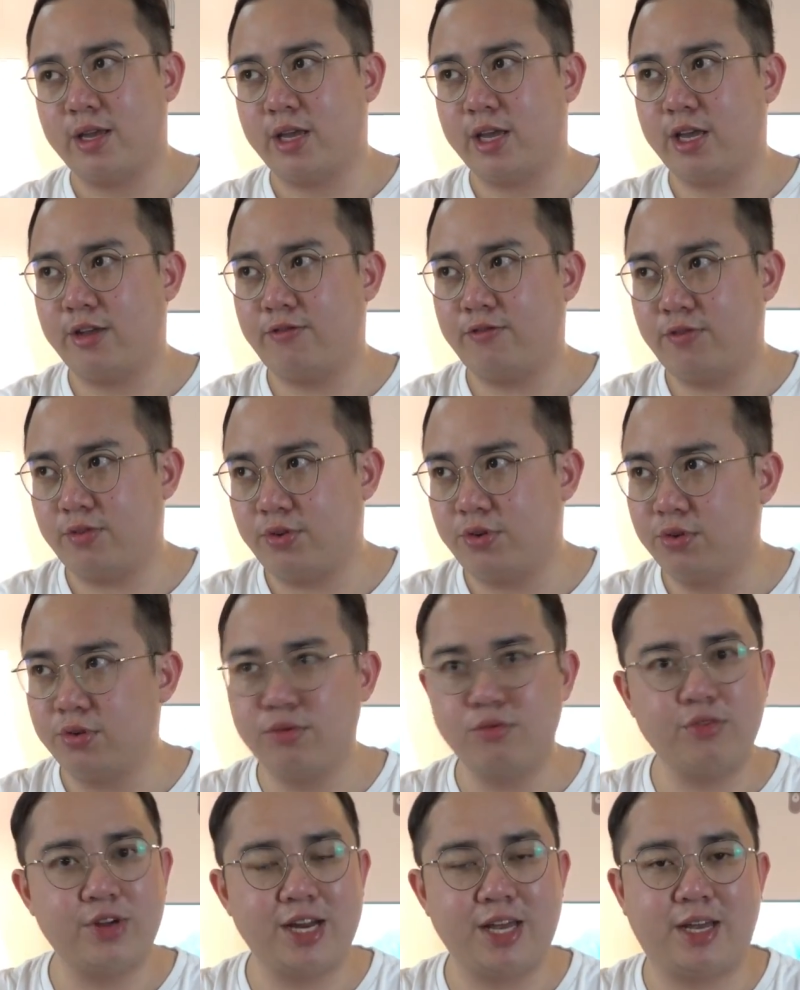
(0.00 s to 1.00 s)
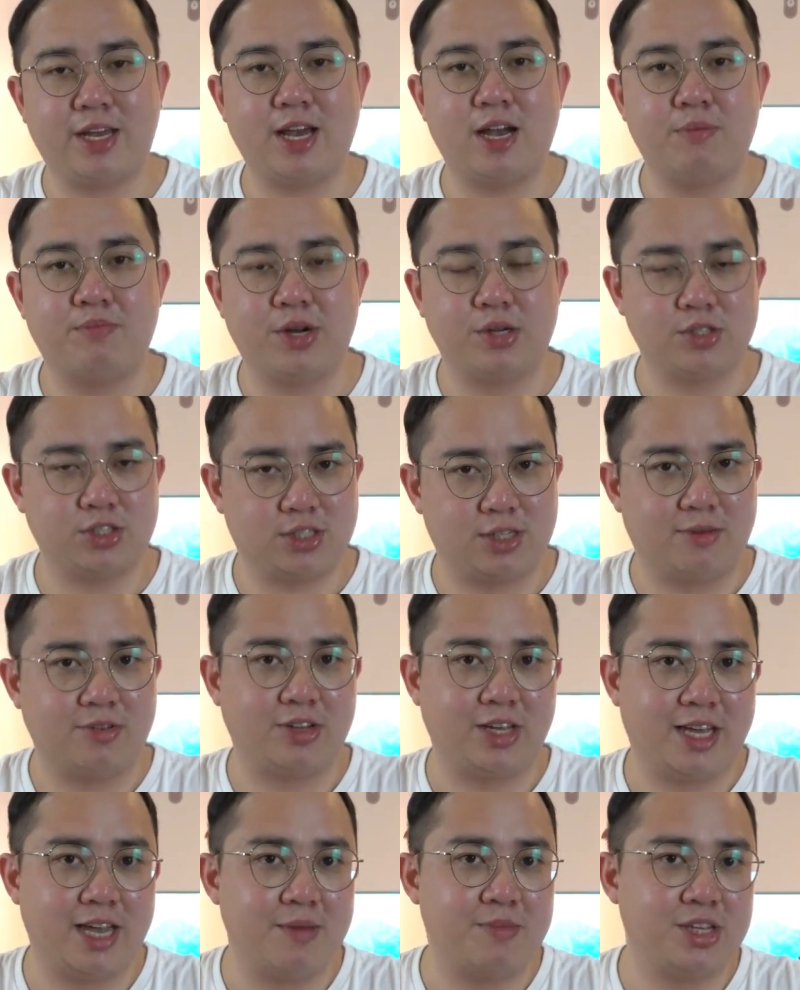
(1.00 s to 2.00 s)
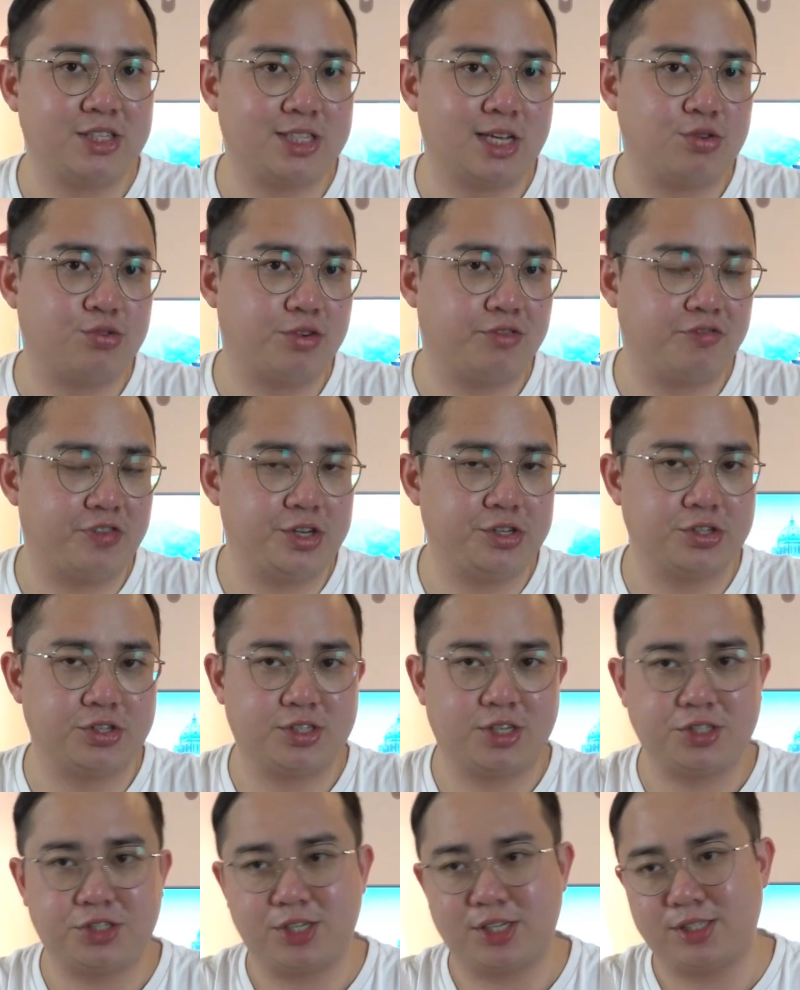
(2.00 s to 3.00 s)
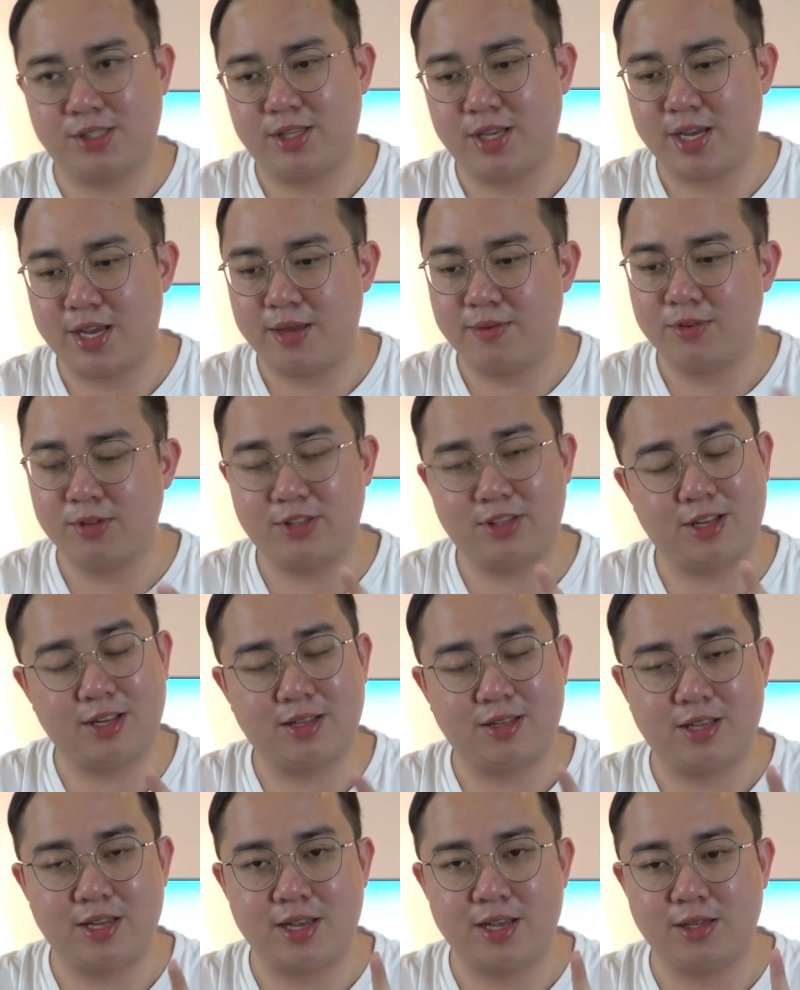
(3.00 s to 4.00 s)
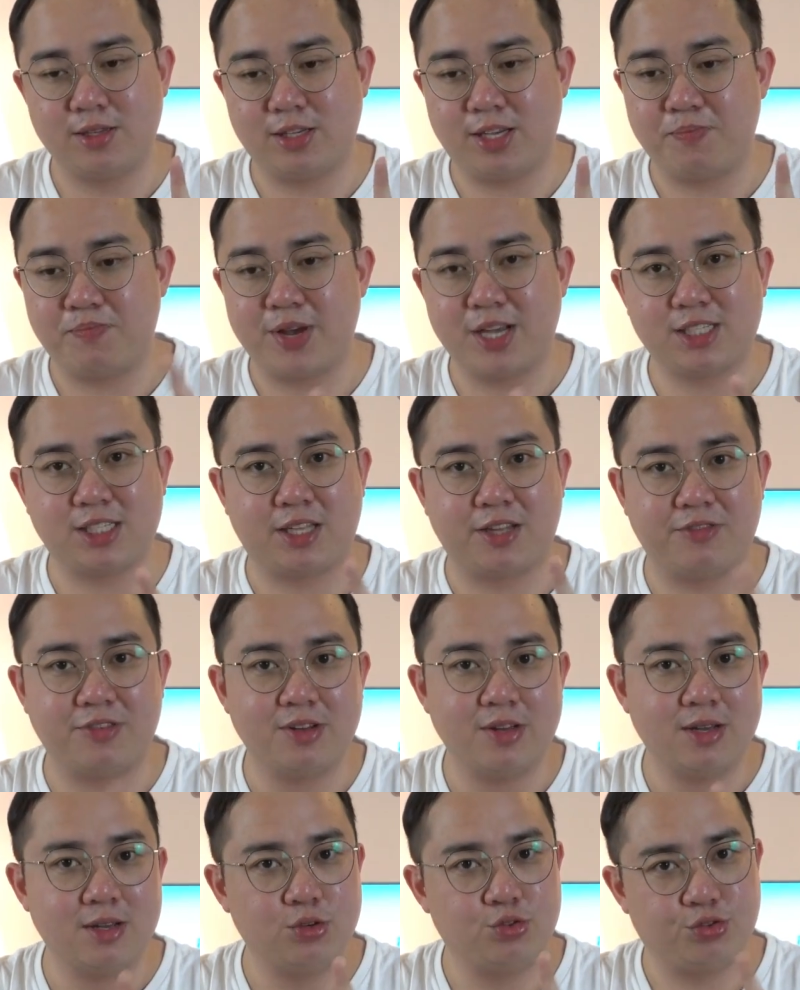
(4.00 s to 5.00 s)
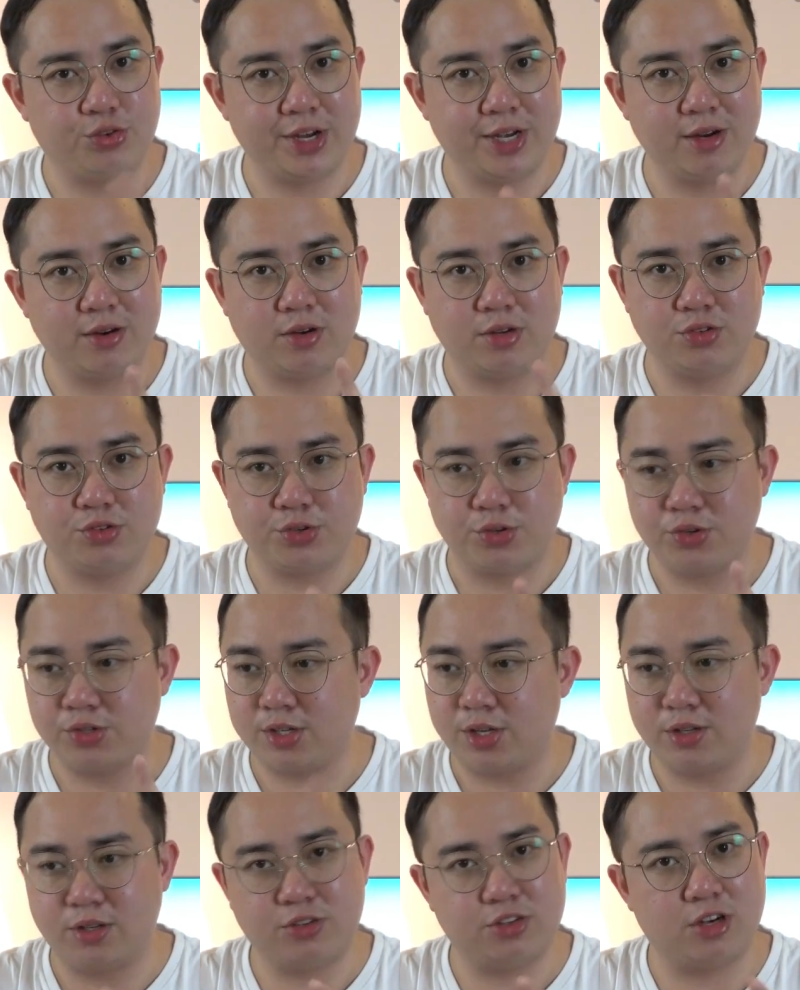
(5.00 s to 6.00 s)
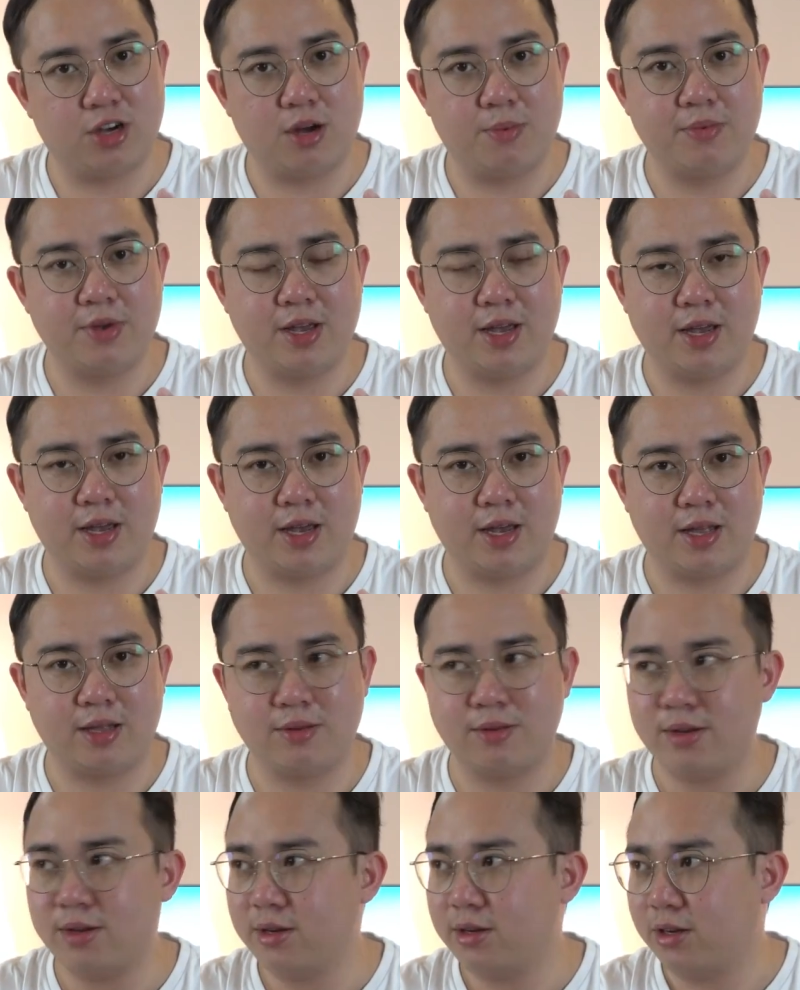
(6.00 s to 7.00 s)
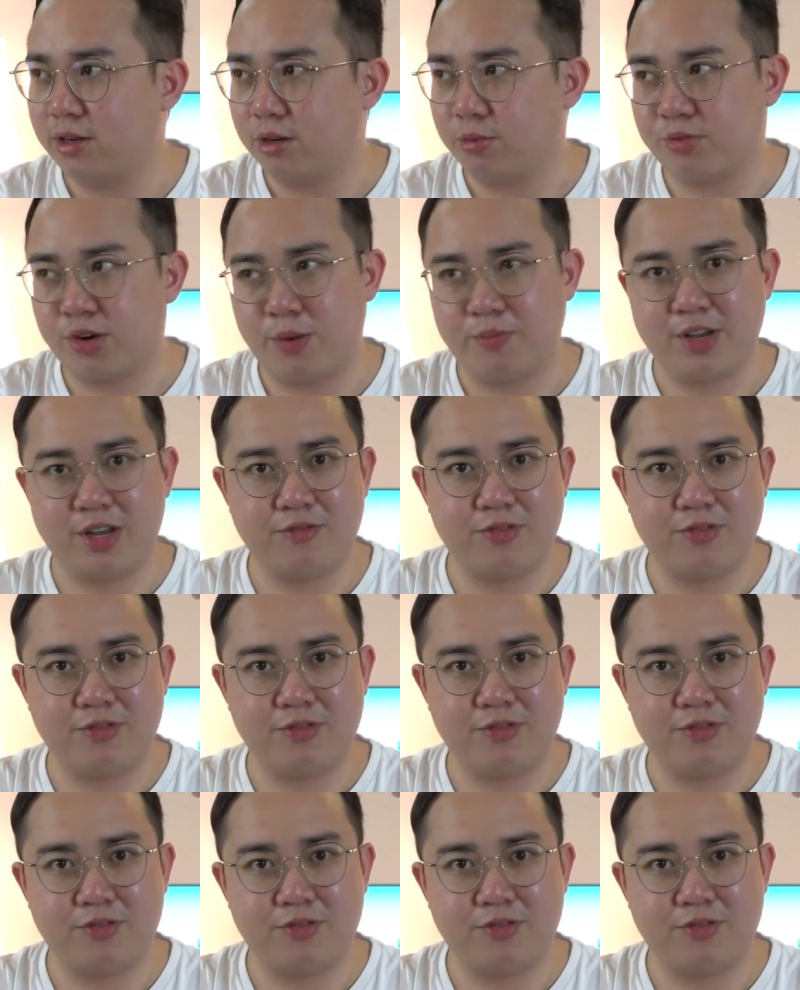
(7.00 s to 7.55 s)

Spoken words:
if you don't really care about some of the gaming-centric features, such as the capacitive trigger controls on the top, and probably